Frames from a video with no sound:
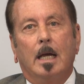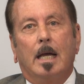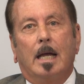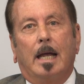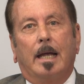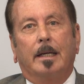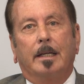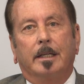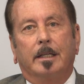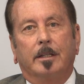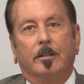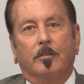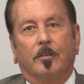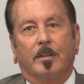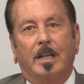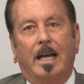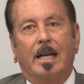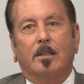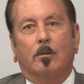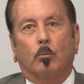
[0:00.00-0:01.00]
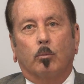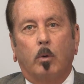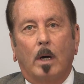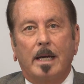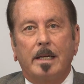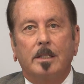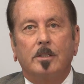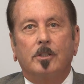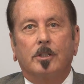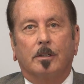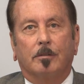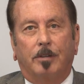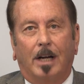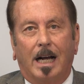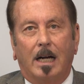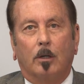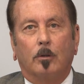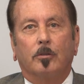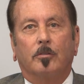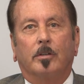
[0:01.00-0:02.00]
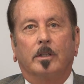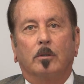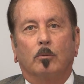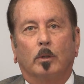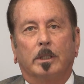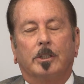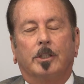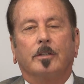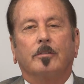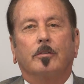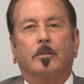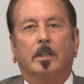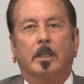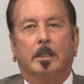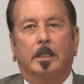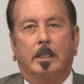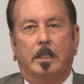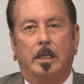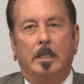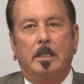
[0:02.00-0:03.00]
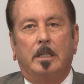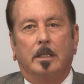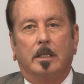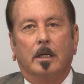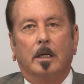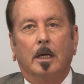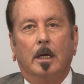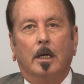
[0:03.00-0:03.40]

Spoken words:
And it is that range of housing which is the key